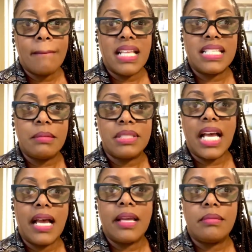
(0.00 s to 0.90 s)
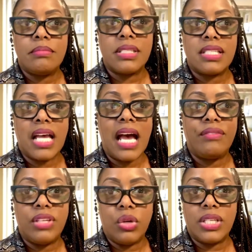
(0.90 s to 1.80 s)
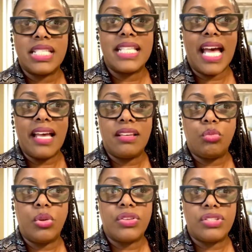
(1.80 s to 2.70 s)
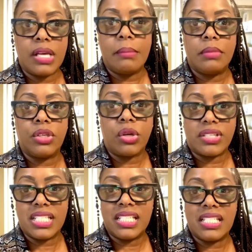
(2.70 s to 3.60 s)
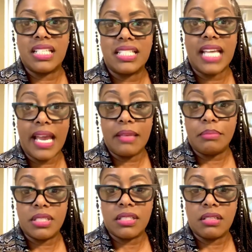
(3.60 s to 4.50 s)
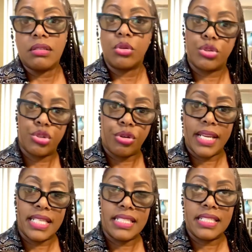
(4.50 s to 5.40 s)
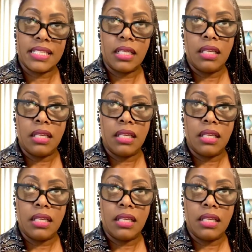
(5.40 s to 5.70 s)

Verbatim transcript: sometimes I've noticed that with some narcissistic types or traits,